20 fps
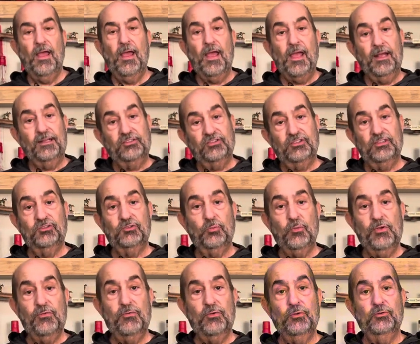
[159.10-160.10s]
And since
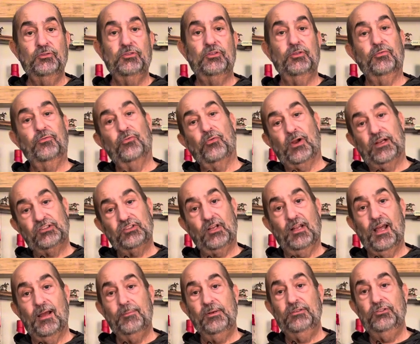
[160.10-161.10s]
we've used the fresh
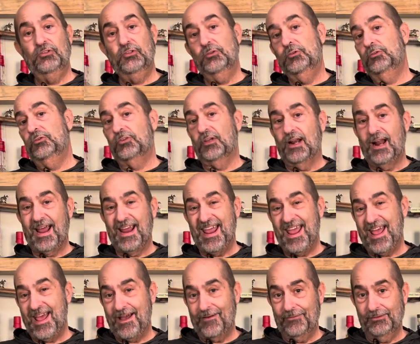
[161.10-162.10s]
lemon juice and I
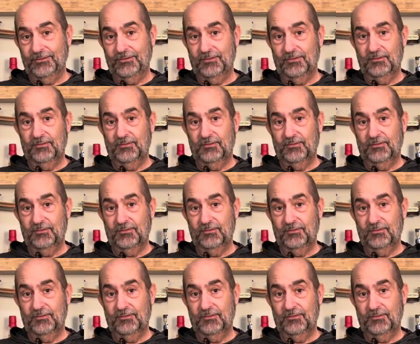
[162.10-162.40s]
haven't